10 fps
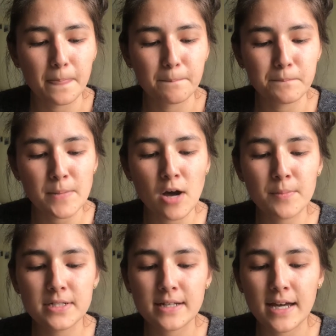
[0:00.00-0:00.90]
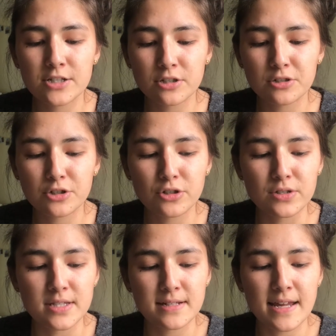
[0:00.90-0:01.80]
My mom and dad took
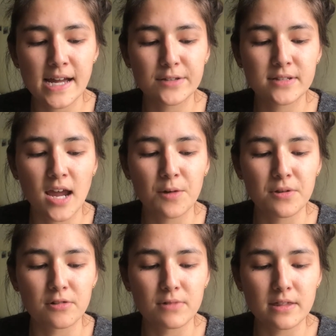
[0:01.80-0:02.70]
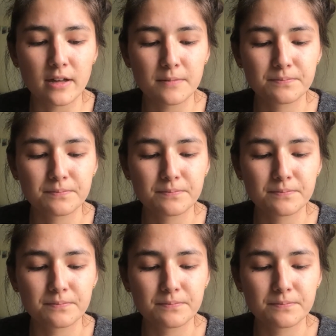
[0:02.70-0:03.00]
turns staying outside with Aretha.